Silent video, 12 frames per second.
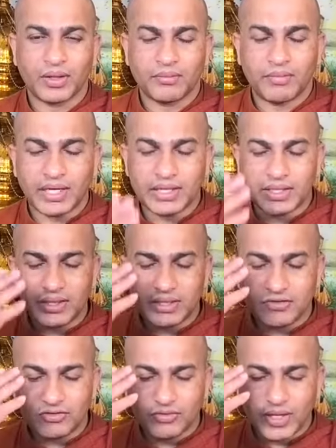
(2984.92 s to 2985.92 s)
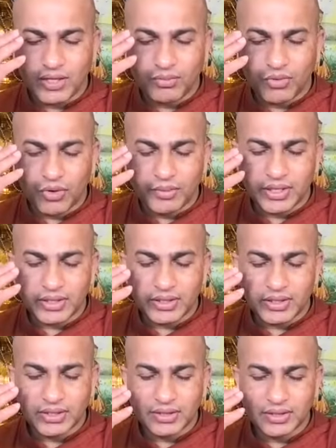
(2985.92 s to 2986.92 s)
But in this very moment,
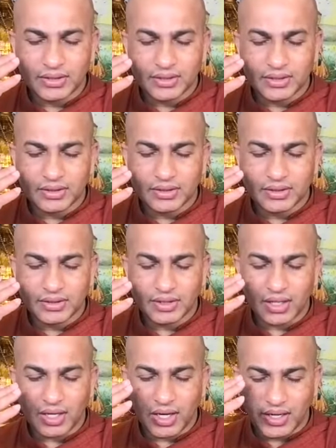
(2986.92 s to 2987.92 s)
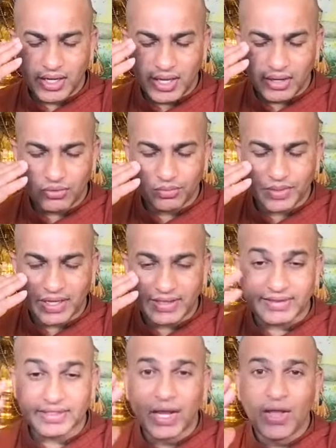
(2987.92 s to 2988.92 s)
I have to
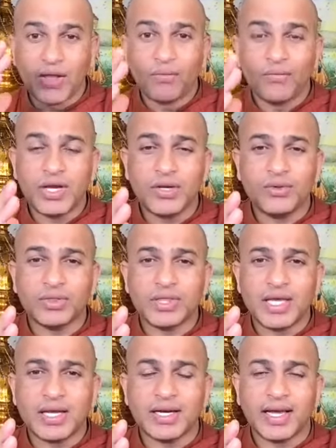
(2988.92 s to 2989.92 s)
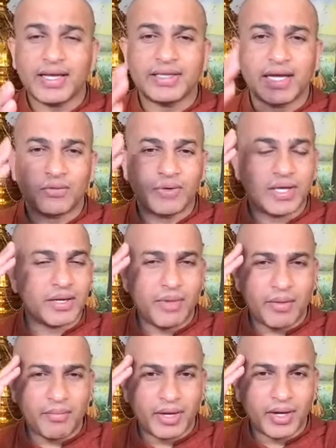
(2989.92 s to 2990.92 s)
practice. When you think like that way,
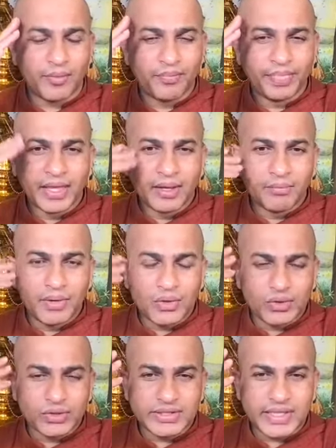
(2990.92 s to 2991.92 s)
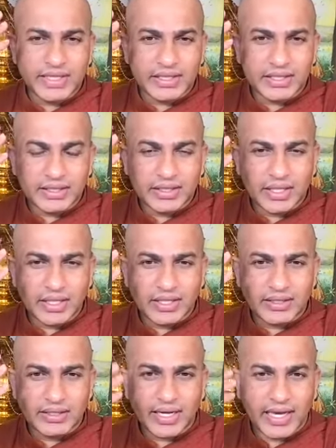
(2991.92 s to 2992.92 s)
remember, because the, the,
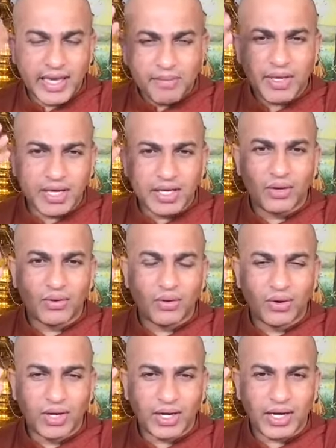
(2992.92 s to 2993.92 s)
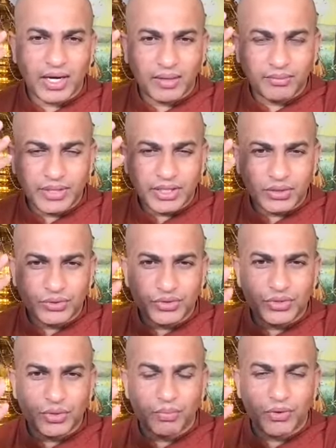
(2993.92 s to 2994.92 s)
the chemical all come into
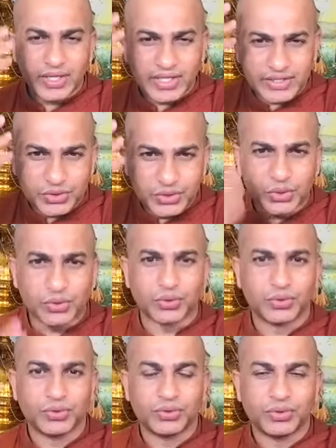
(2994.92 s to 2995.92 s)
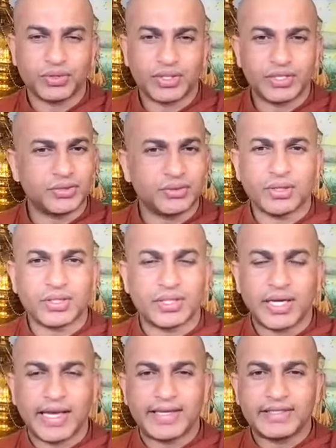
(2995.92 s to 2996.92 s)
your body is you. It's not,
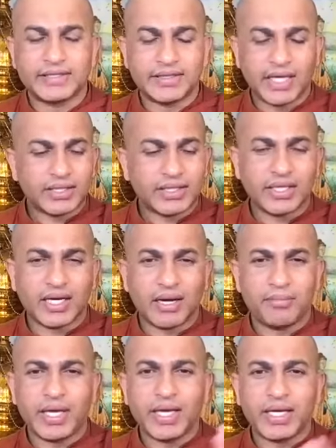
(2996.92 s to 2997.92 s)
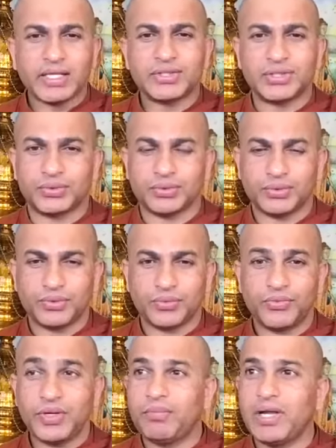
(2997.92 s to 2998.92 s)
it's nothing come against you.
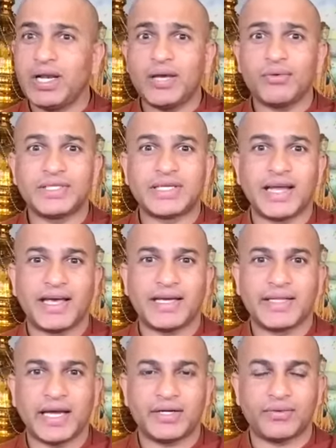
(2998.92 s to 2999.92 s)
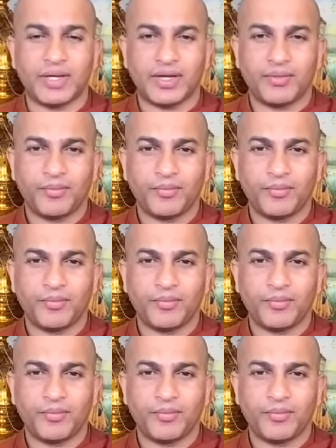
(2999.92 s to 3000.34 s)
We believe it like that way.